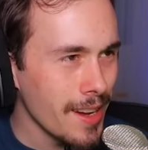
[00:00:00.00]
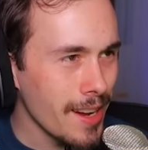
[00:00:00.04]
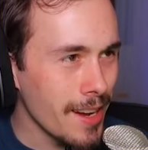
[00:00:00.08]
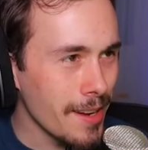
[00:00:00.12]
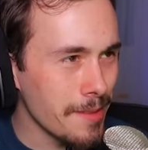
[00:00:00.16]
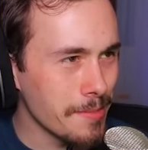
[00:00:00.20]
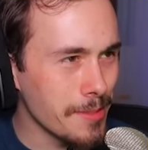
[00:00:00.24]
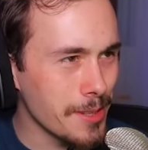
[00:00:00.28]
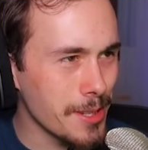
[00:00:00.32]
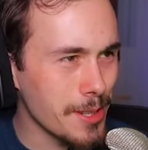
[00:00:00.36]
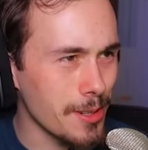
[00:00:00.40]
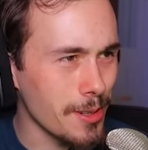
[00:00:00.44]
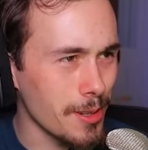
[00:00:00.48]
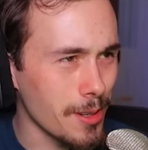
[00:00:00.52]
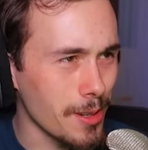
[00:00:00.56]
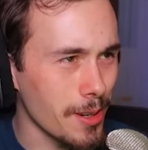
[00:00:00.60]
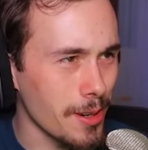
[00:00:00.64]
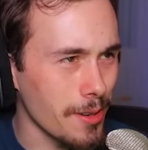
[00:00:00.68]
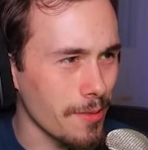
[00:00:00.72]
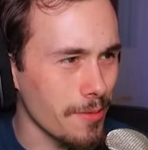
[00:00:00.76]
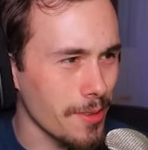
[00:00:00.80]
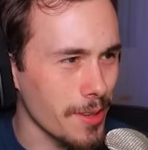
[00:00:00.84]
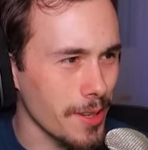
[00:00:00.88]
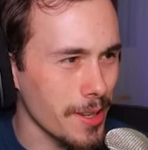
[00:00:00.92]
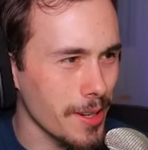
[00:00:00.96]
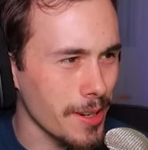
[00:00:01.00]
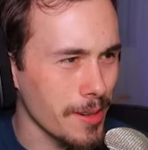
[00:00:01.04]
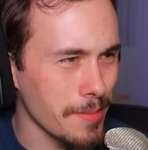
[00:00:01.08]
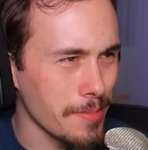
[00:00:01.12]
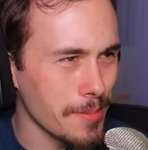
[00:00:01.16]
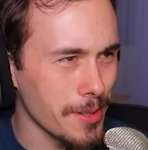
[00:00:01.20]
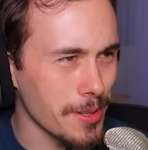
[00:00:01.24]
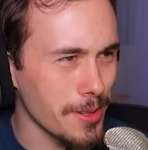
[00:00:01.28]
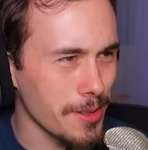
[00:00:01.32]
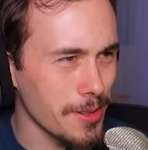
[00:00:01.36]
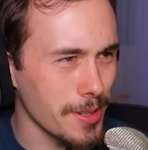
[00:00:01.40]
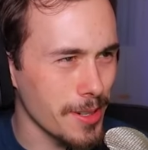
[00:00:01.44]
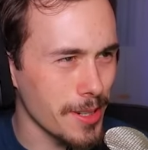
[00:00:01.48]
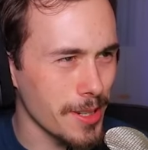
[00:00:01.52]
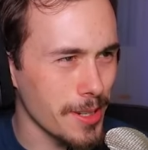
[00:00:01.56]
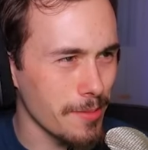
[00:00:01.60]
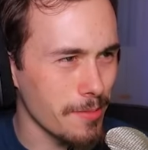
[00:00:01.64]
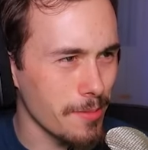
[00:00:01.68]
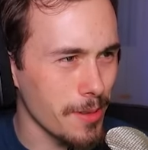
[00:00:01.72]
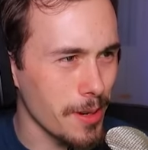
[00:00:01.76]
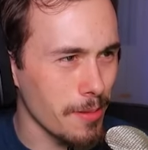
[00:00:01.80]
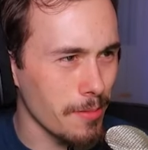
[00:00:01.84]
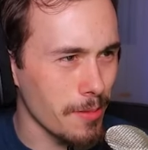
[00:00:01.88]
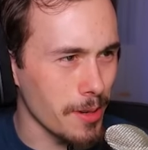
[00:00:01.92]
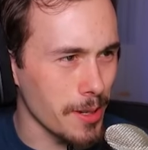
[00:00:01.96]
I'm sure of it. I'm sure you can
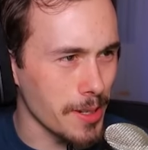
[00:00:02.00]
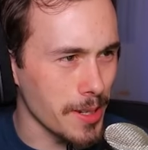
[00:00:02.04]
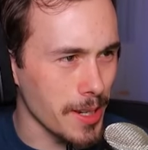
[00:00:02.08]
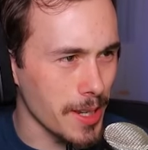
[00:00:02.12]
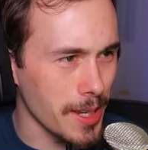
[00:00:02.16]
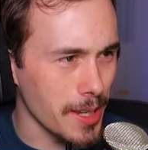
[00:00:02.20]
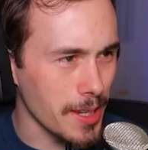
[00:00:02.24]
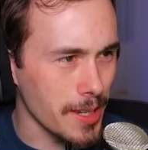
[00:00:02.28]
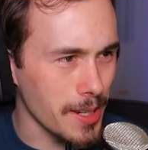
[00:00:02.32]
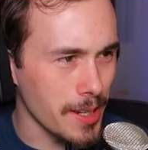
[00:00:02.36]
wait one day.